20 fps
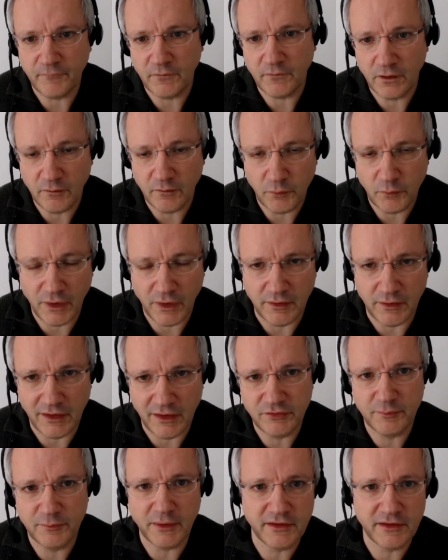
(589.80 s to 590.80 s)
well,
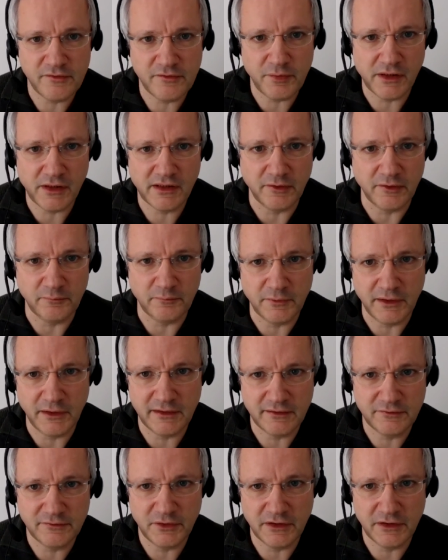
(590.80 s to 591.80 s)
everybody's welcome,
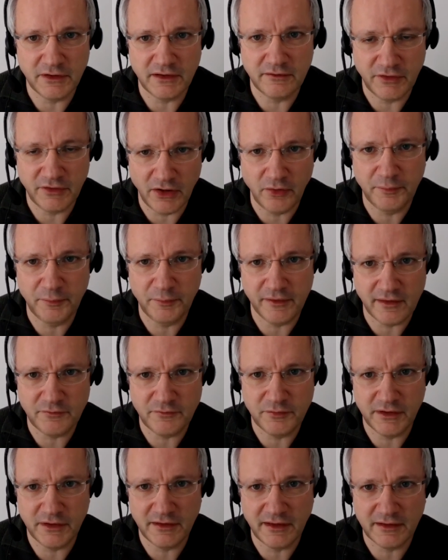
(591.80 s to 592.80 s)
and we're hoping that
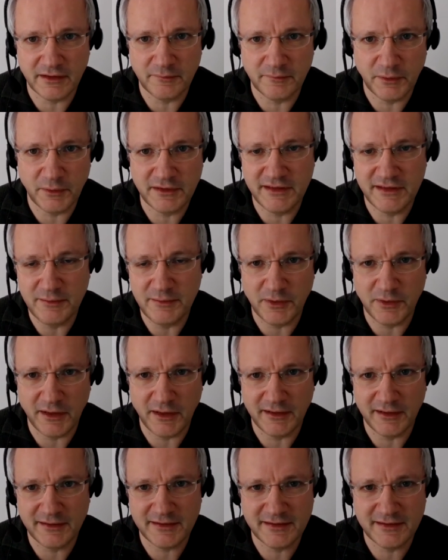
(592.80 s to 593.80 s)
we get a big team,
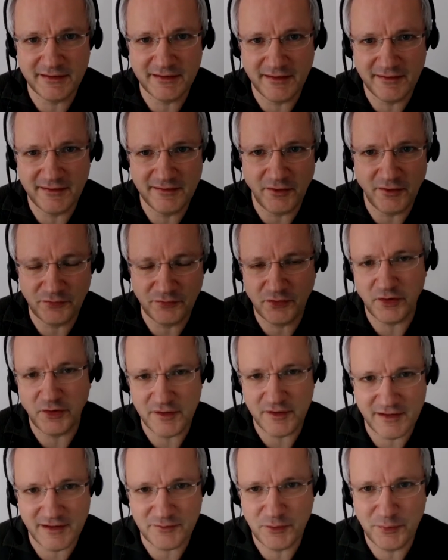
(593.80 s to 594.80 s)
and of
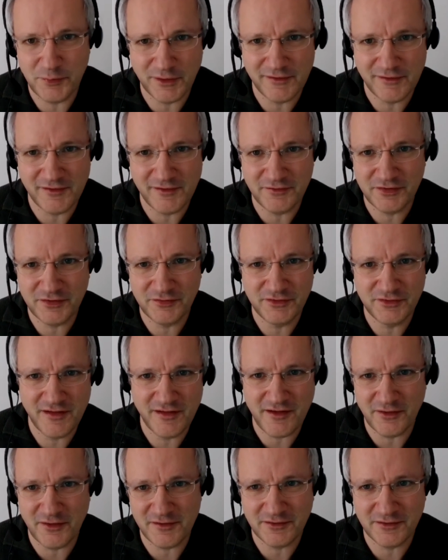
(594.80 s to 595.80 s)
course that we win the
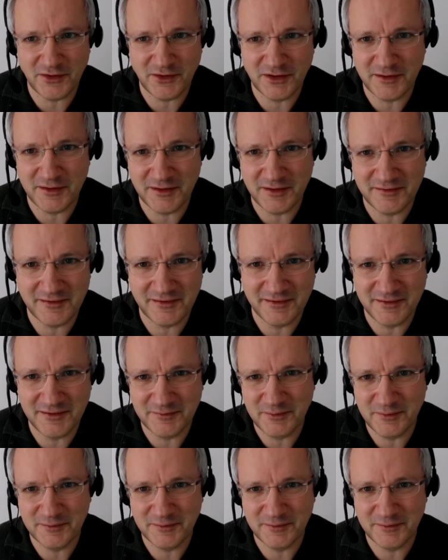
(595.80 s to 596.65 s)
$50,000